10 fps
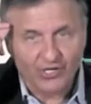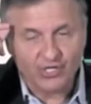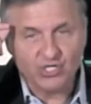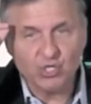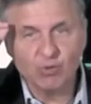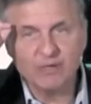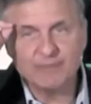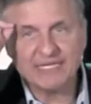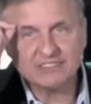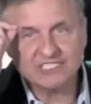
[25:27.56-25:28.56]
you would
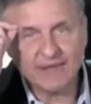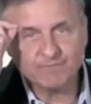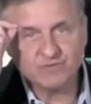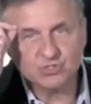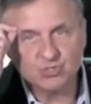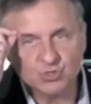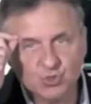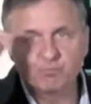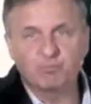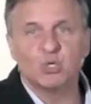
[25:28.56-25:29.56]
be tempted
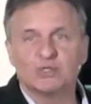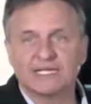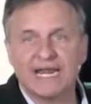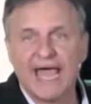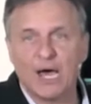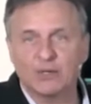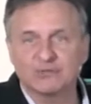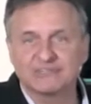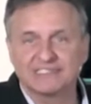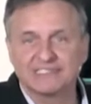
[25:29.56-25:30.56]
to pull it
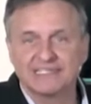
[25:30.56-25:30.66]
out.